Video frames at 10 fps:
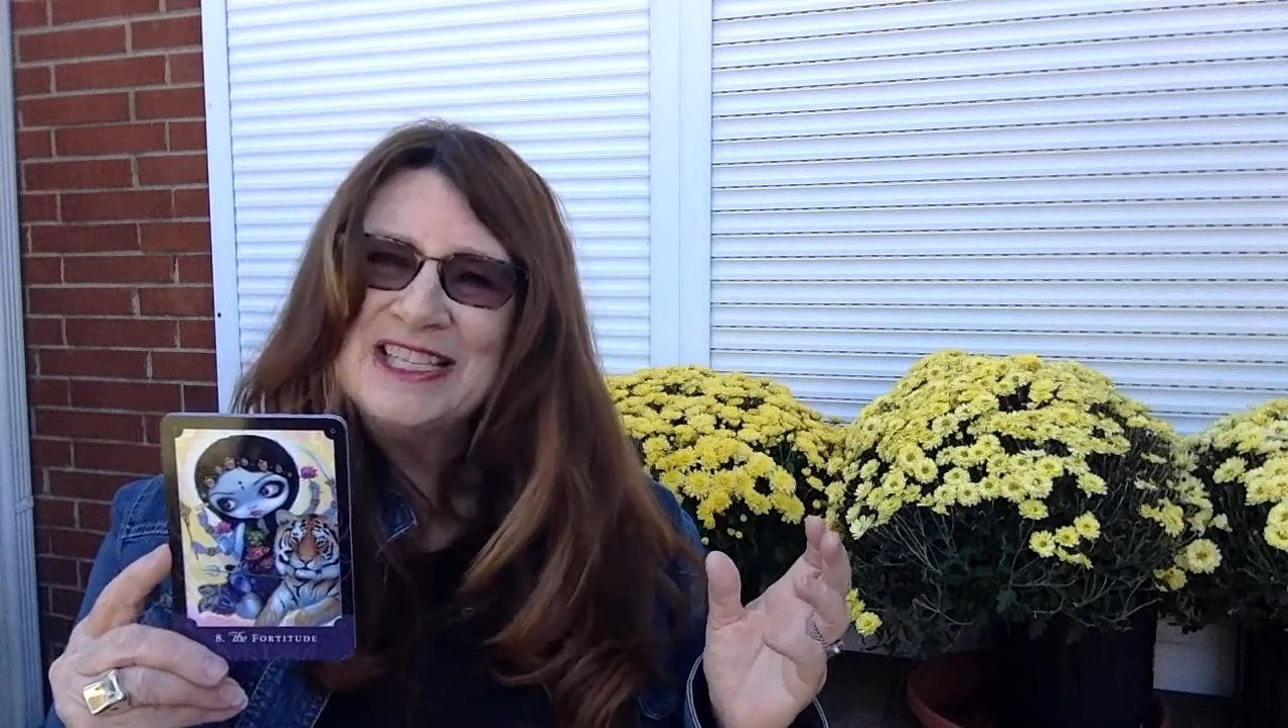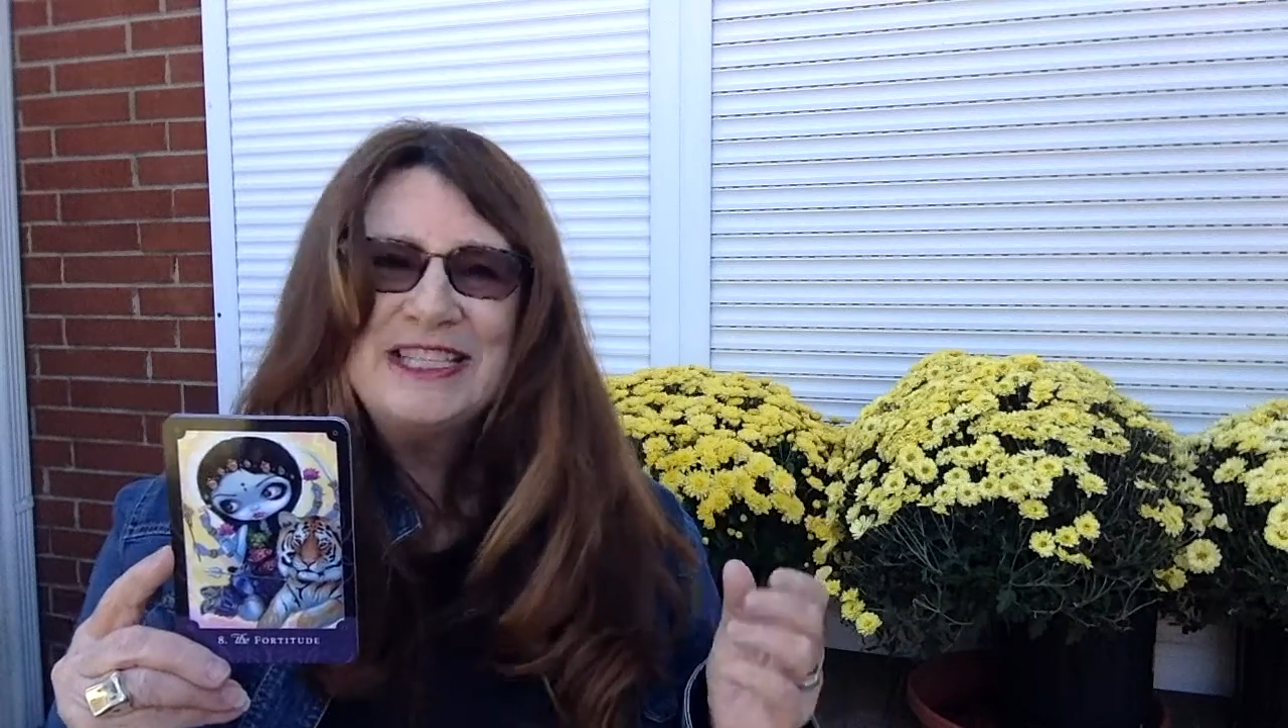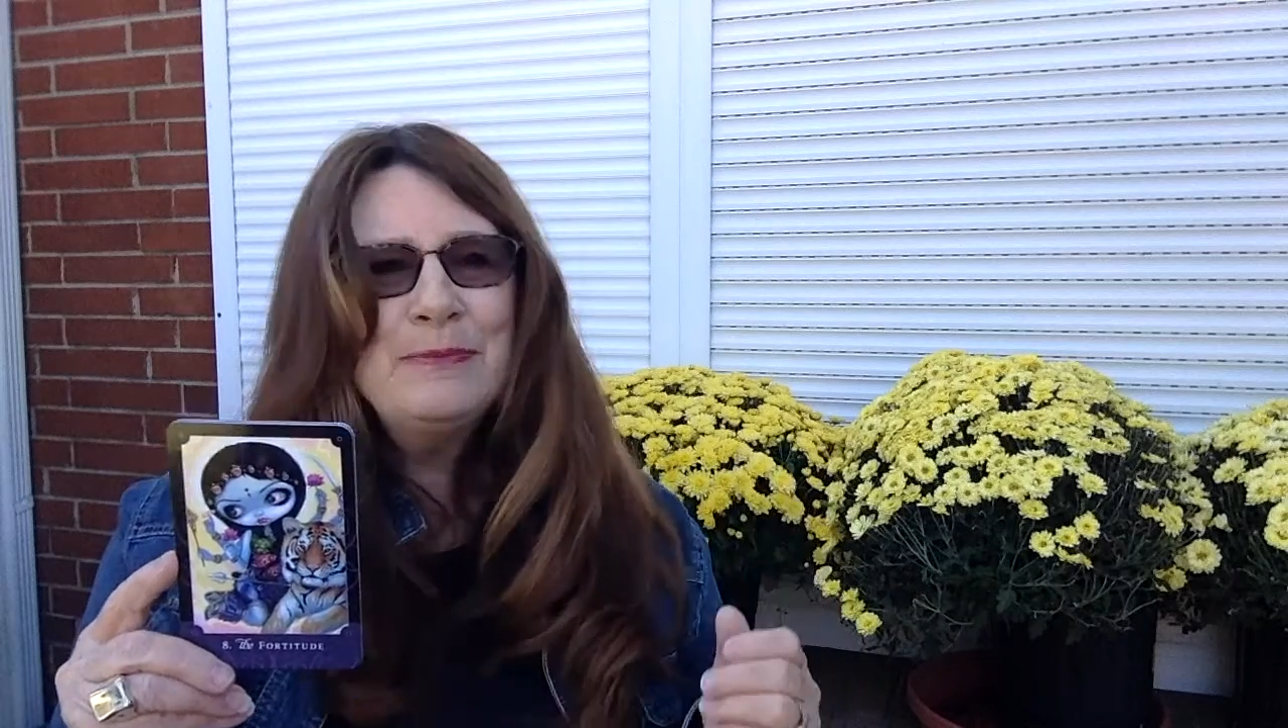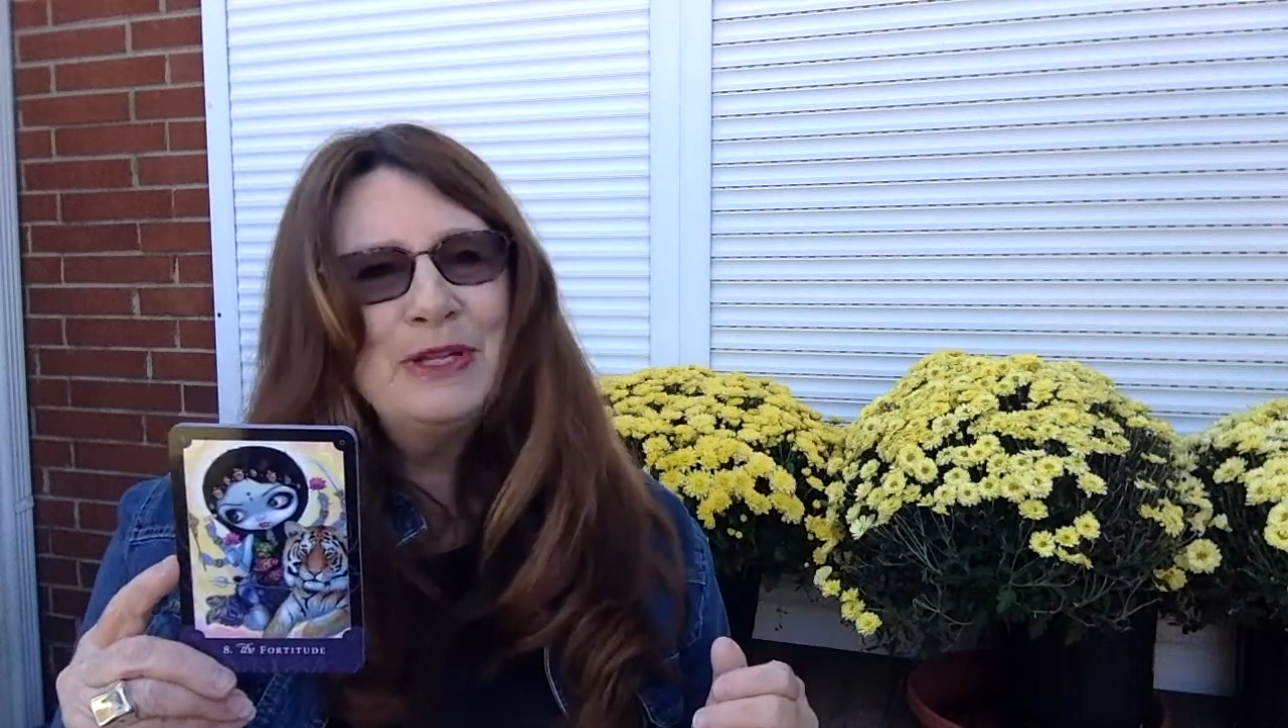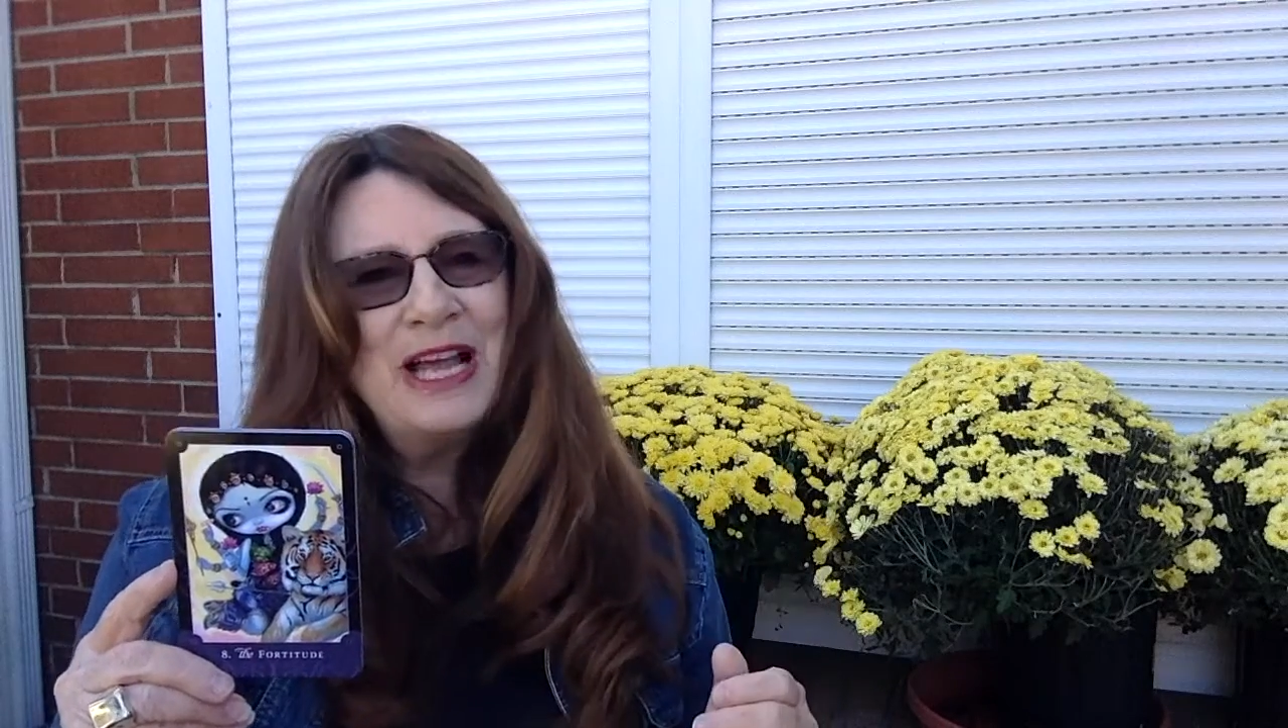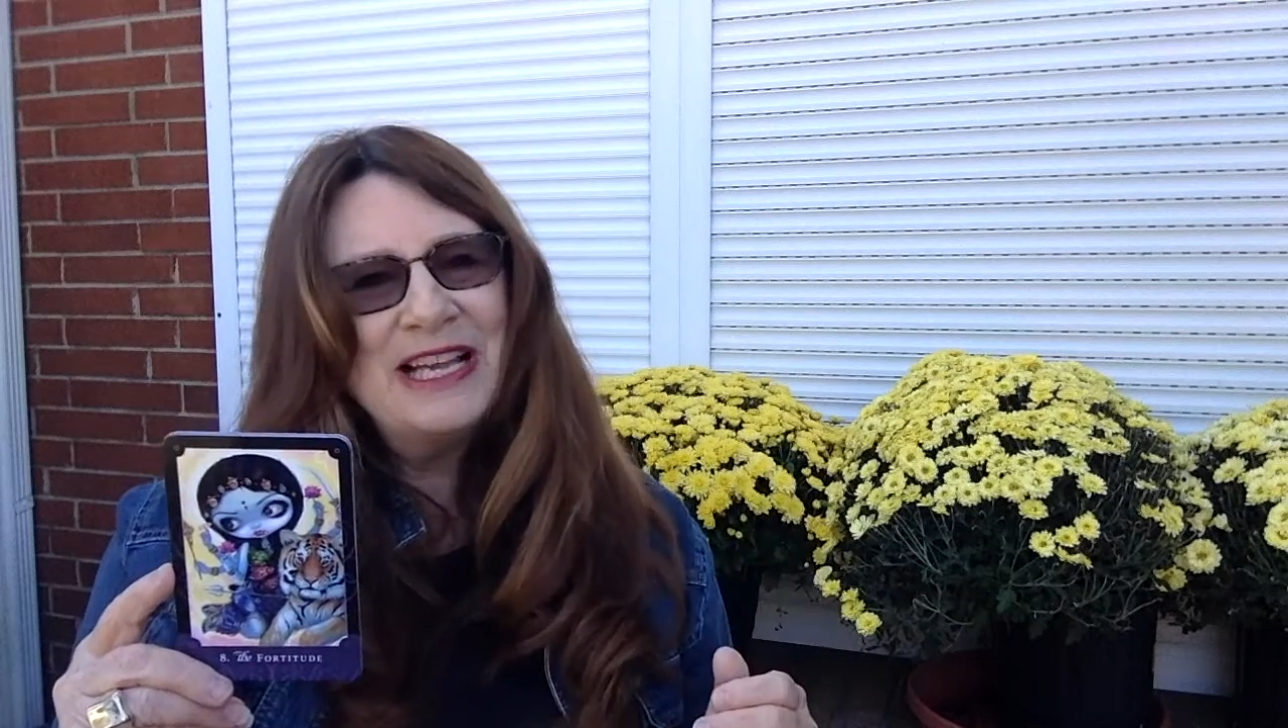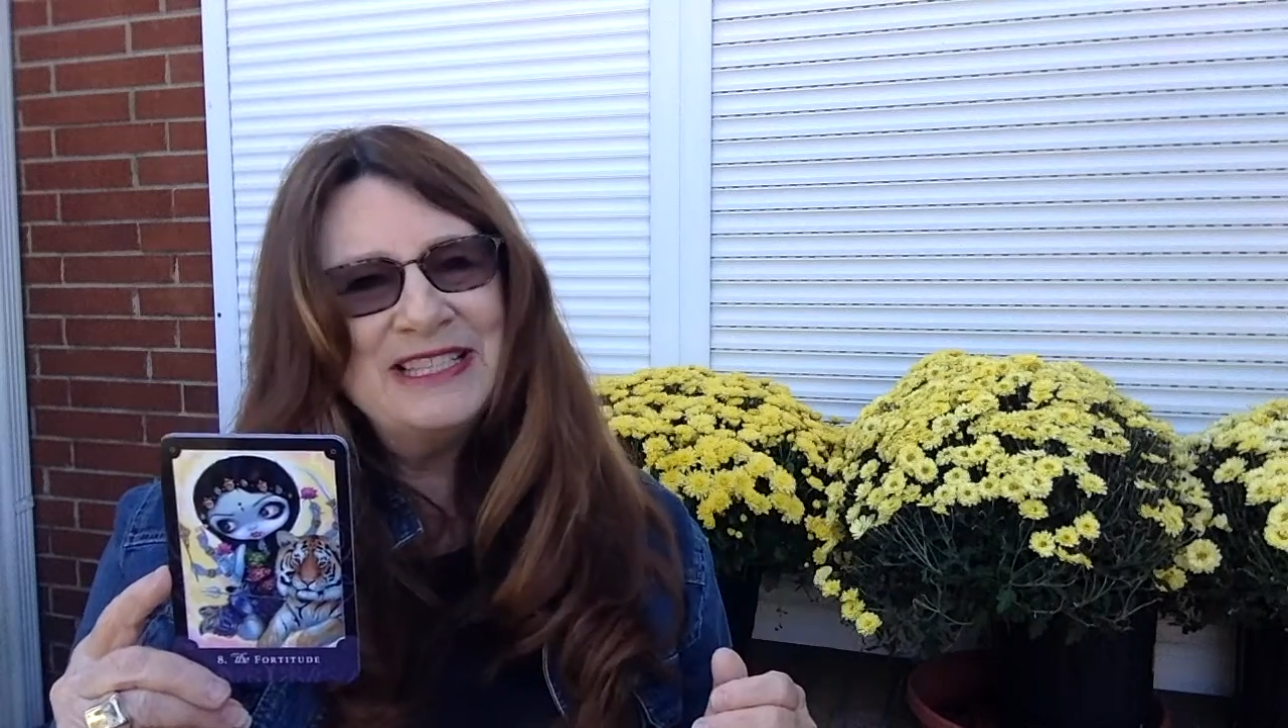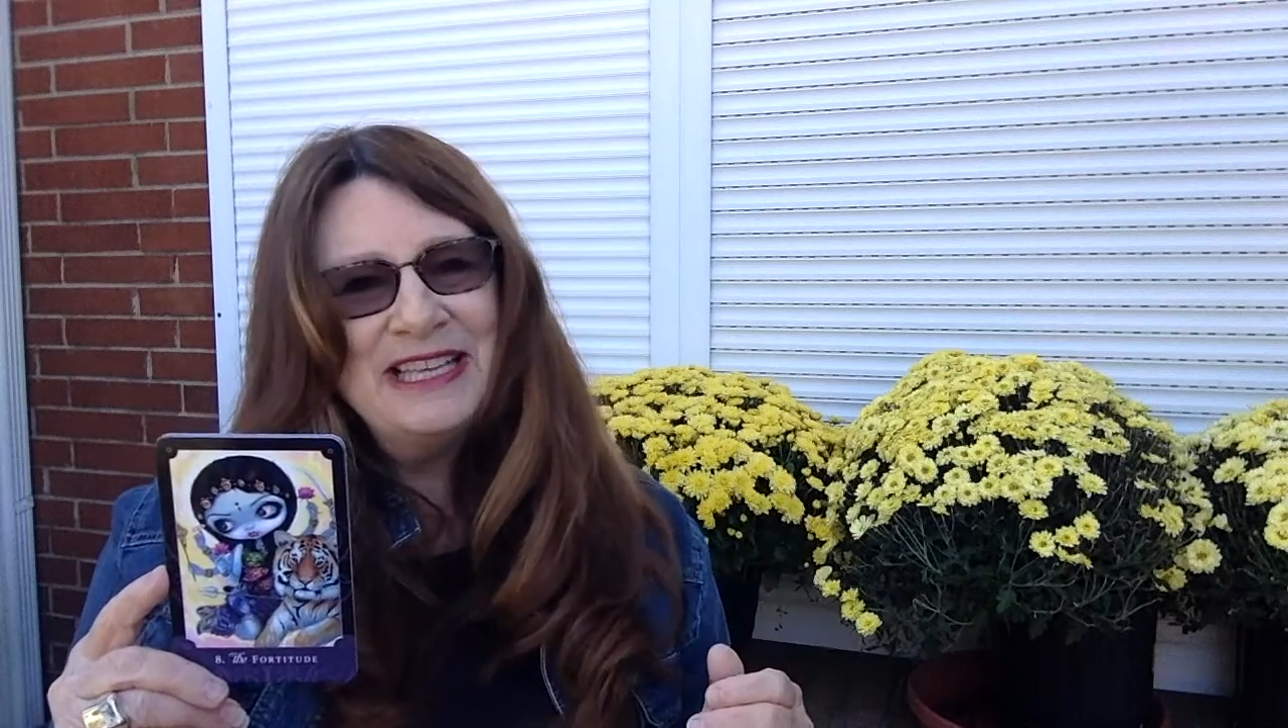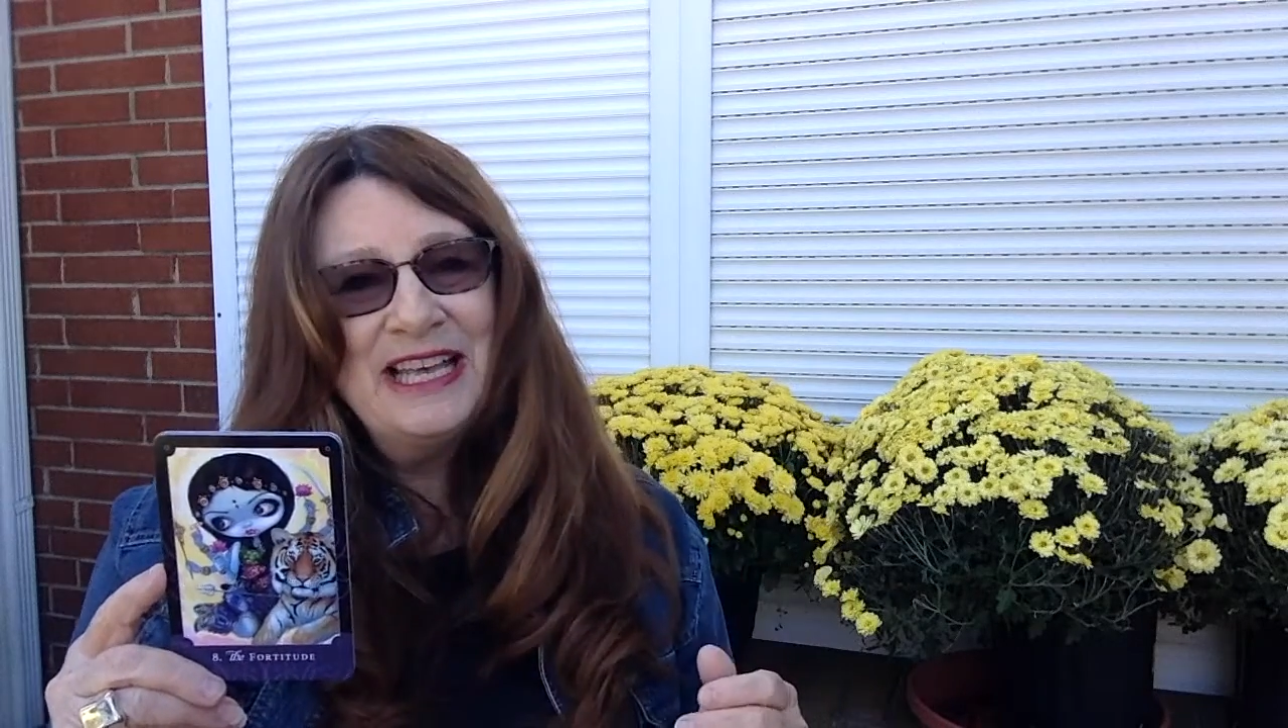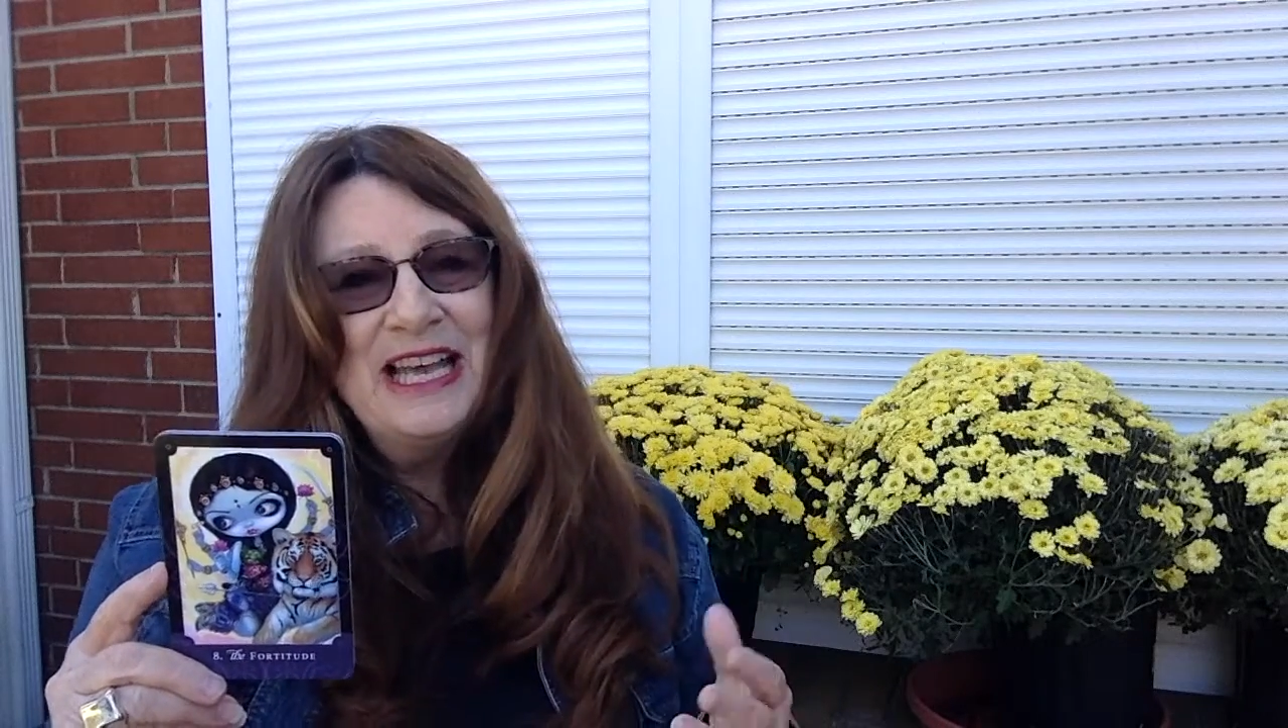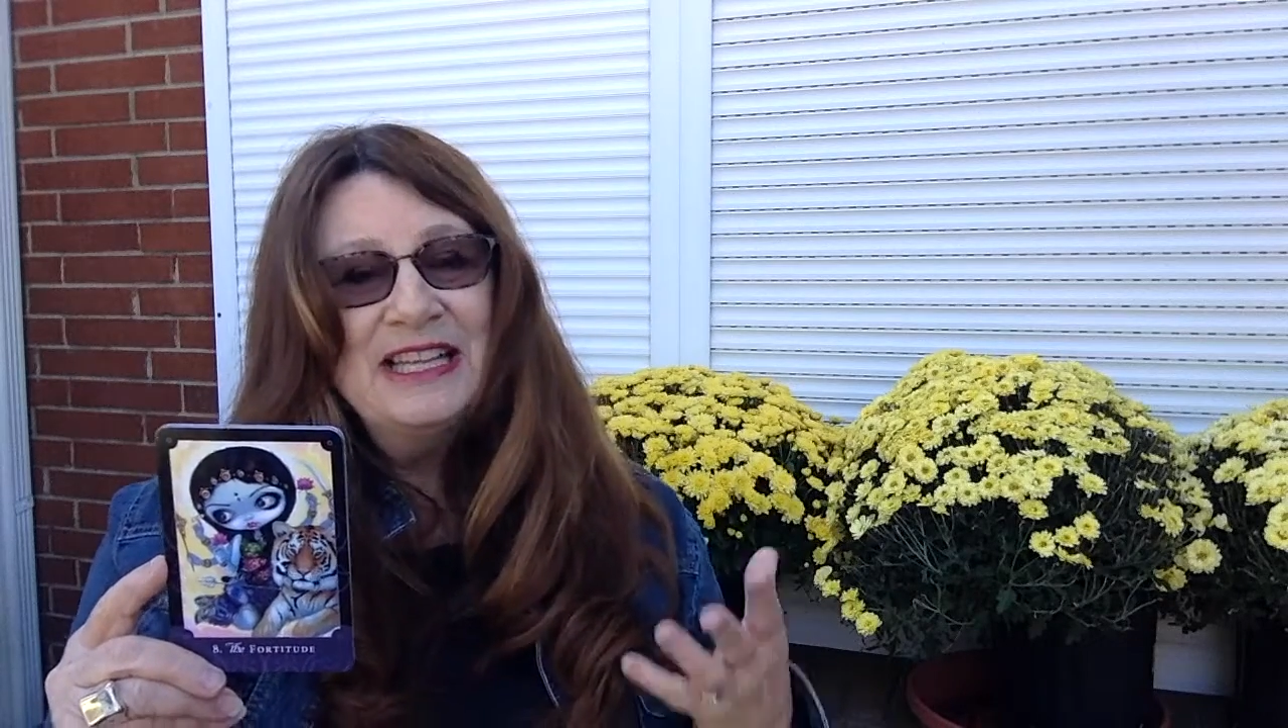symbolizing